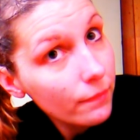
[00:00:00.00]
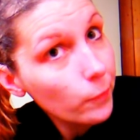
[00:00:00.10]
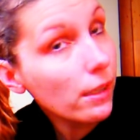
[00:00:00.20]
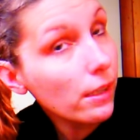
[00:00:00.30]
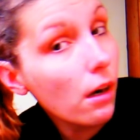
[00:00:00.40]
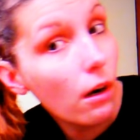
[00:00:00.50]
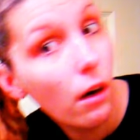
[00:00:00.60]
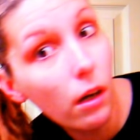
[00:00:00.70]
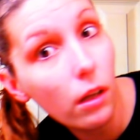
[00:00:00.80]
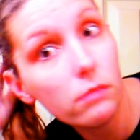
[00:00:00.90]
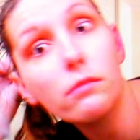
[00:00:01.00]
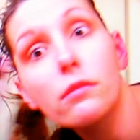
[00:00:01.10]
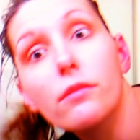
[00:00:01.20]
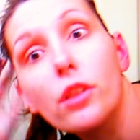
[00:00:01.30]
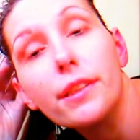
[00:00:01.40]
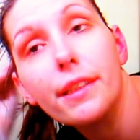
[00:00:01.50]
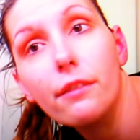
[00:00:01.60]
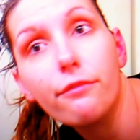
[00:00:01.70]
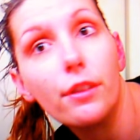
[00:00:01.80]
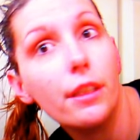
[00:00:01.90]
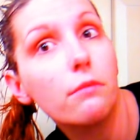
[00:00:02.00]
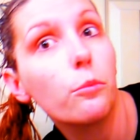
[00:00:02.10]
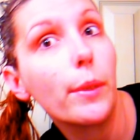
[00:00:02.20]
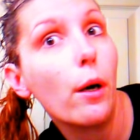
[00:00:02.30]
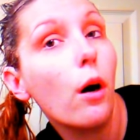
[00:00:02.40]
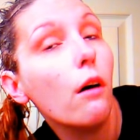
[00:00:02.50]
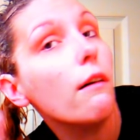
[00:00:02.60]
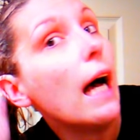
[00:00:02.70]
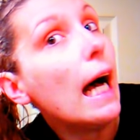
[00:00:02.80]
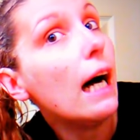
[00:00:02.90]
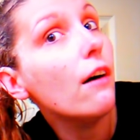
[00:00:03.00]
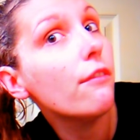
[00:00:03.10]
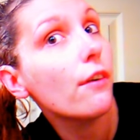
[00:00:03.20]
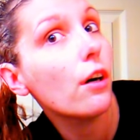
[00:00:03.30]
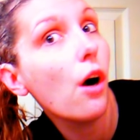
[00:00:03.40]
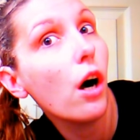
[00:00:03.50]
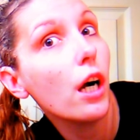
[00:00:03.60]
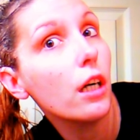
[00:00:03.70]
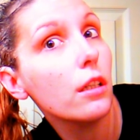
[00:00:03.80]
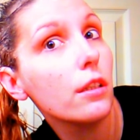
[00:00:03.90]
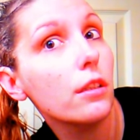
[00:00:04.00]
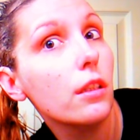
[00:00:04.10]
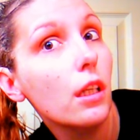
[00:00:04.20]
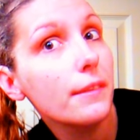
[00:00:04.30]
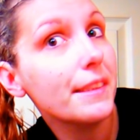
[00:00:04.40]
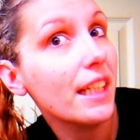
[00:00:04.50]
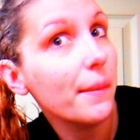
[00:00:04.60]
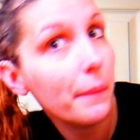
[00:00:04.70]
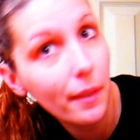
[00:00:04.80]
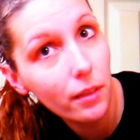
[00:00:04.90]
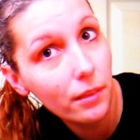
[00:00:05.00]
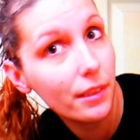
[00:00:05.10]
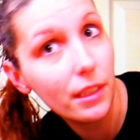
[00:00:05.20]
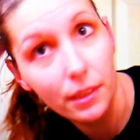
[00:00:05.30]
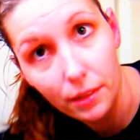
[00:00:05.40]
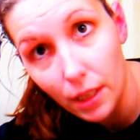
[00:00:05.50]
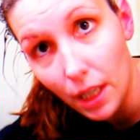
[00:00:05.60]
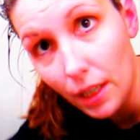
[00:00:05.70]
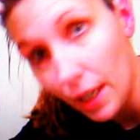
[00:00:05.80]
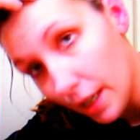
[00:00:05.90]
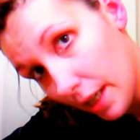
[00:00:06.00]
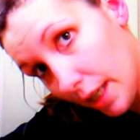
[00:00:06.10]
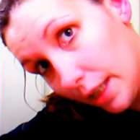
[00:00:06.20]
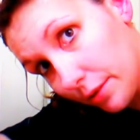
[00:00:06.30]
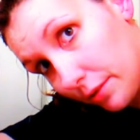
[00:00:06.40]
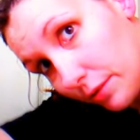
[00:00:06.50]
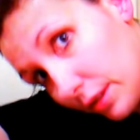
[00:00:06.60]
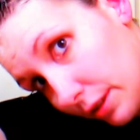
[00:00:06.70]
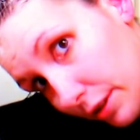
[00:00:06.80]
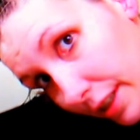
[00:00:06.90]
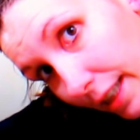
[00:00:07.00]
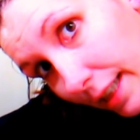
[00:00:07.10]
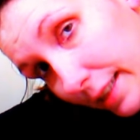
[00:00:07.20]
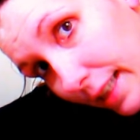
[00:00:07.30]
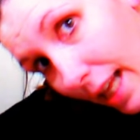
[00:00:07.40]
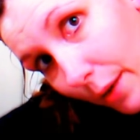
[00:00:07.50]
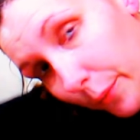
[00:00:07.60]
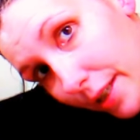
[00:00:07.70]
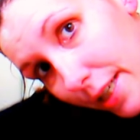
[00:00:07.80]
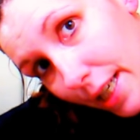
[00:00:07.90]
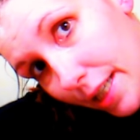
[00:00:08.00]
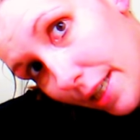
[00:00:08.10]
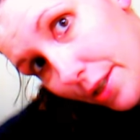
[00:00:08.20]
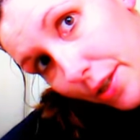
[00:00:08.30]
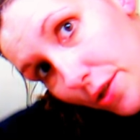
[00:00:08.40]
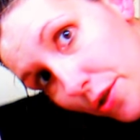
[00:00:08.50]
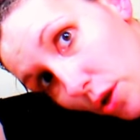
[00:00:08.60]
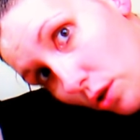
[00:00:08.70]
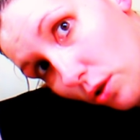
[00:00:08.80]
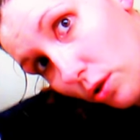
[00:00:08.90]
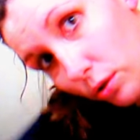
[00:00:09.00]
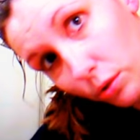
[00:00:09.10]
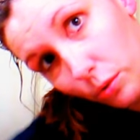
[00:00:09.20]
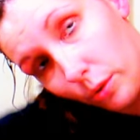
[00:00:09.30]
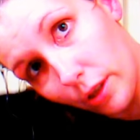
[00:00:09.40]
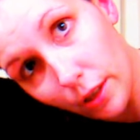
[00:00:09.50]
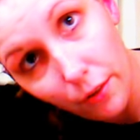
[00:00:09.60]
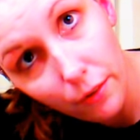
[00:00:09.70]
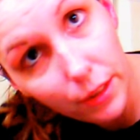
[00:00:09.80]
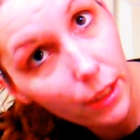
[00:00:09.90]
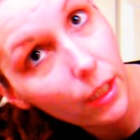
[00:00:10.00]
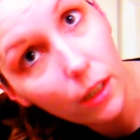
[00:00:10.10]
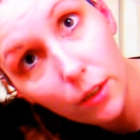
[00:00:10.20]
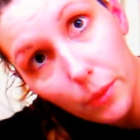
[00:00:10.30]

we all look different, and we all have our demons and, and things that we can't control or, you know,